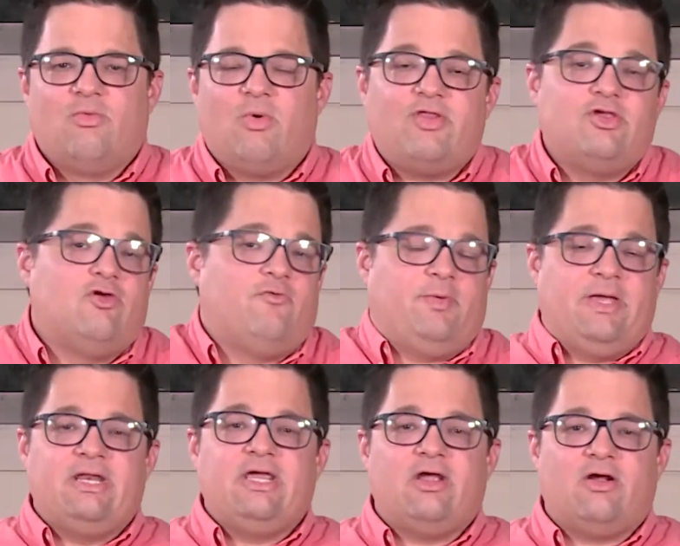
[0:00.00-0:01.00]
Whether you've
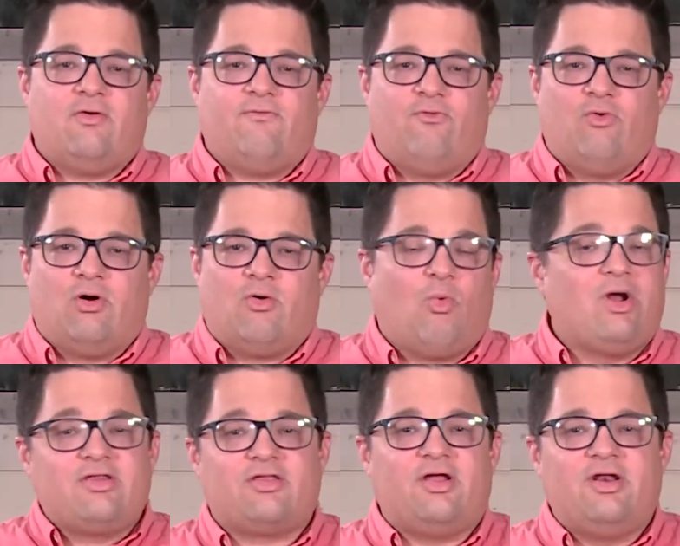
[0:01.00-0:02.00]
been here for one
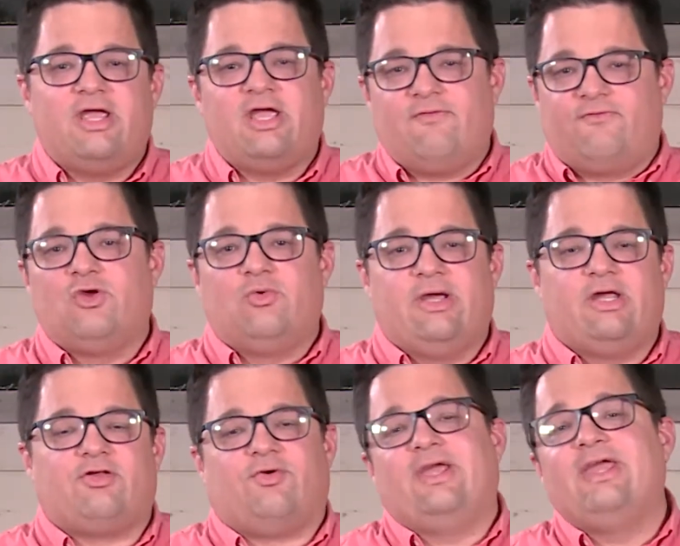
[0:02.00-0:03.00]
Sunday, a few
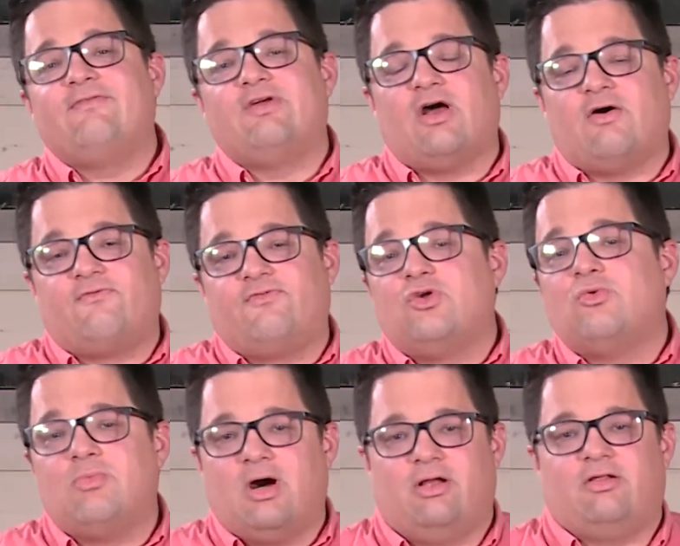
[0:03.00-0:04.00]
weeks, or even a few
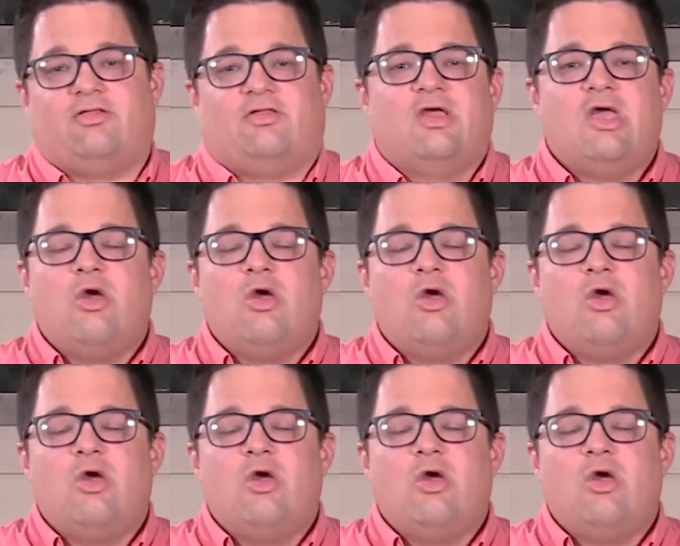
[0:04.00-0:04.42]
months,